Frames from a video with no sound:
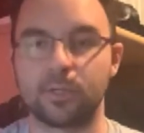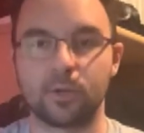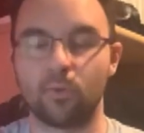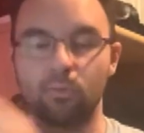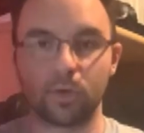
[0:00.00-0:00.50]
you
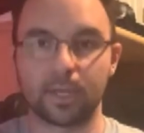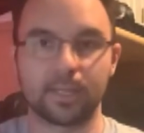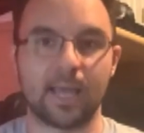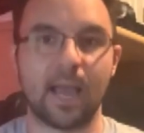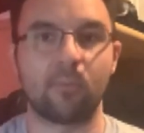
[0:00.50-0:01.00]
know, look at
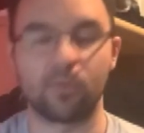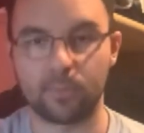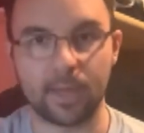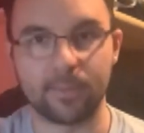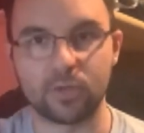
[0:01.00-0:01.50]
Labyrinth
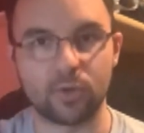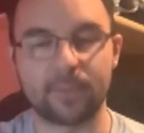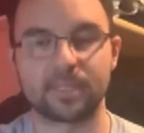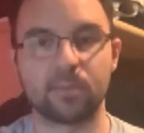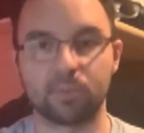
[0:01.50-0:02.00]
with how many
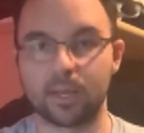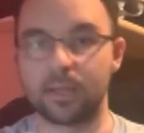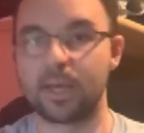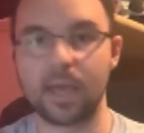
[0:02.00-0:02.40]
traps they play,